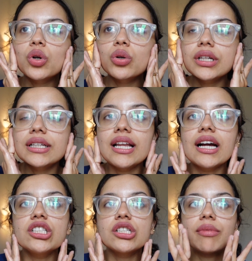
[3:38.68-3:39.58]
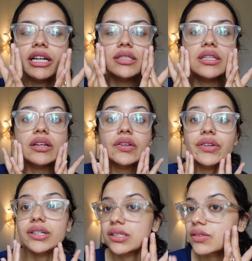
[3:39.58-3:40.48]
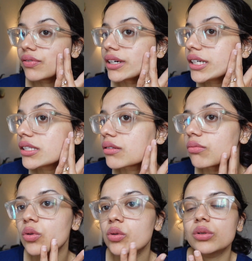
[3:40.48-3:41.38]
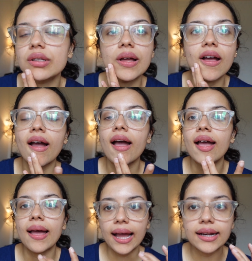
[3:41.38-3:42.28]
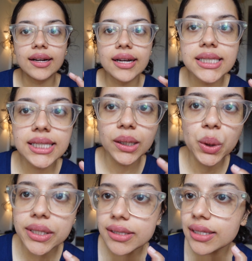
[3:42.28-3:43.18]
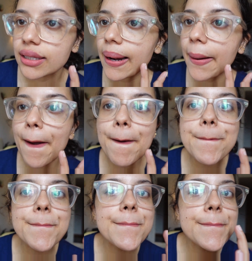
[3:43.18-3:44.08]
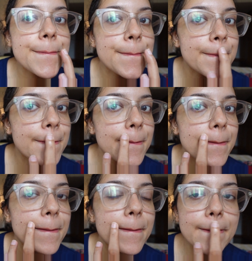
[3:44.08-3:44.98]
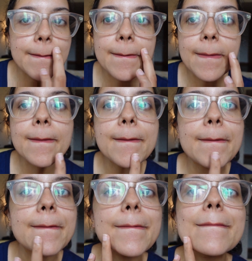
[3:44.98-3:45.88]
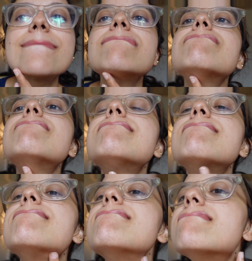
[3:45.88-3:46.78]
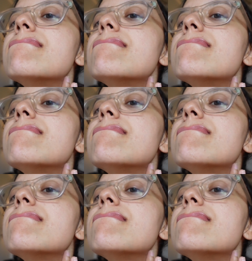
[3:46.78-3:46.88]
To the touch, my skin feels very smooth and nice, and you can see that like all of the facial peach fuzz has gone.